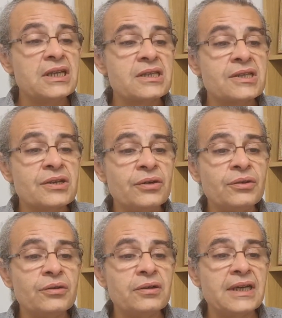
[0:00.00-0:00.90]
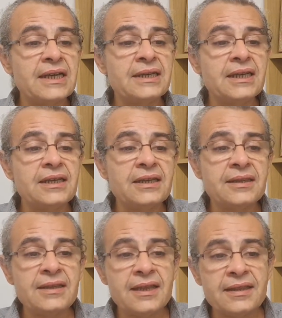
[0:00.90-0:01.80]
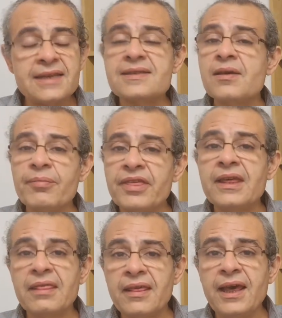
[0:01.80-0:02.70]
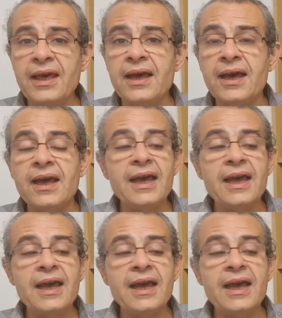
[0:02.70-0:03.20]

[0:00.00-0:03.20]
So there's something there.